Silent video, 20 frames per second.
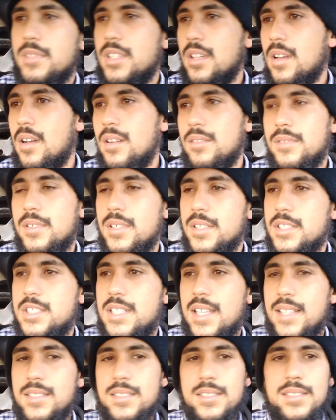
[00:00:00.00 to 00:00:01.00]
me over and
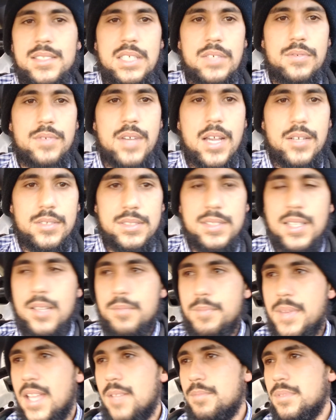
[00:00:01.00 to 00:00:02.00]
check to see if I was
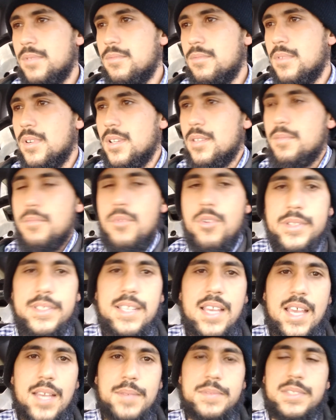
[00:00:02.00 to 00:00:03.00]
on paperwork more
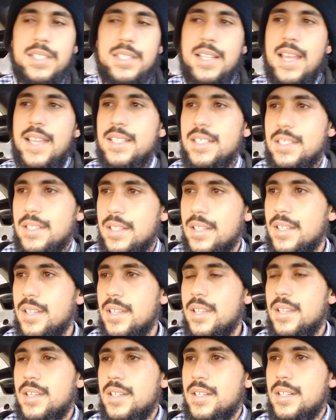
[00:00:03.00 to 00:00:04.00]
times than I can
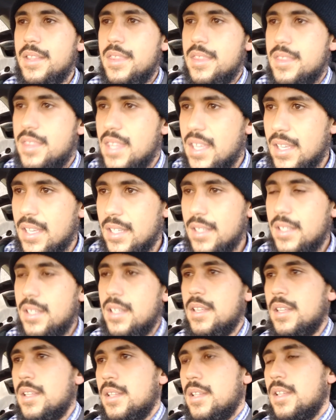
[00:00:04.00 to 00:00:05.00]

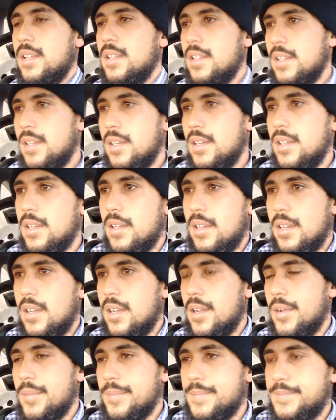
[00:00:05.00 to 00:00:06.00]
think.
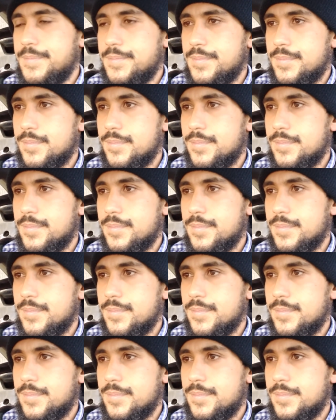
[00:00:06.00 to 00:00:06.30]
Um,